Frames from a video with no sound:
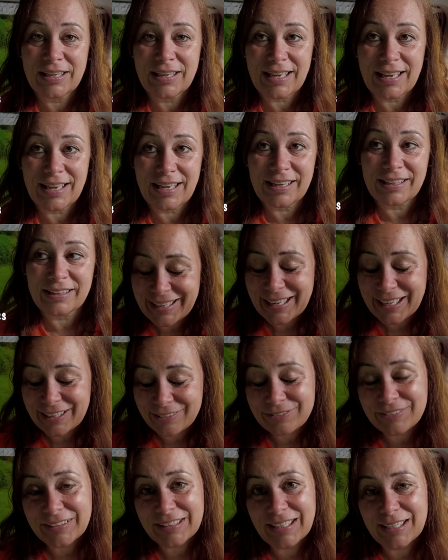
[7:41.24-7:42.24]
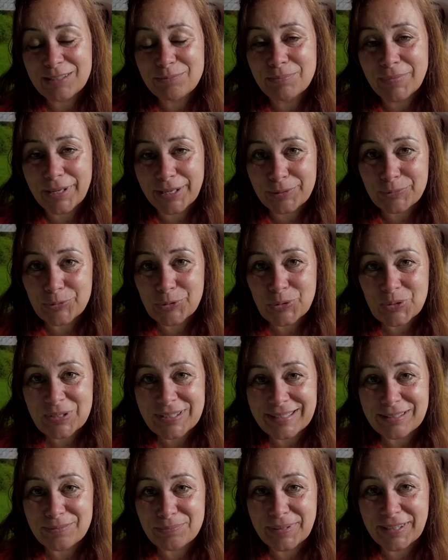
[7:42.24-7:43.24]
and I feel like my walks
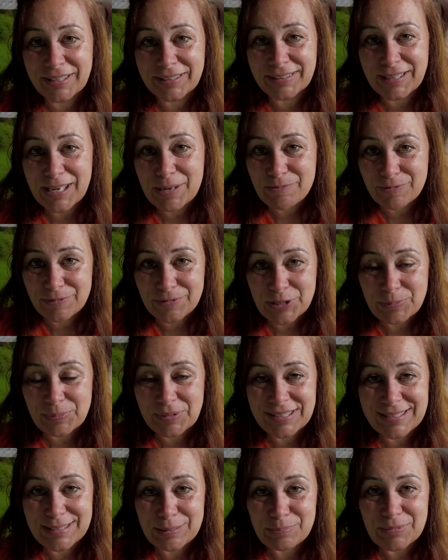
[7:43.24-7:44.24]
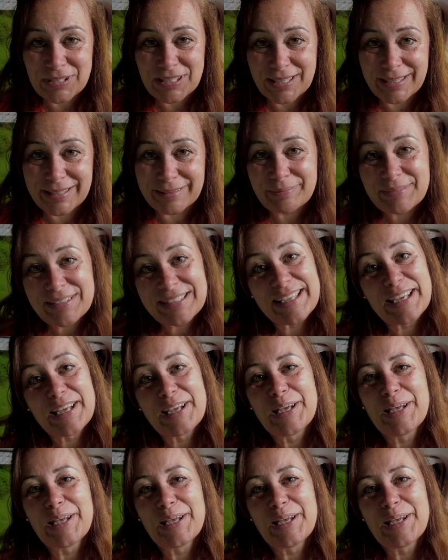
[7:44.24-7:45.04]
can be uncomfortable sometimes,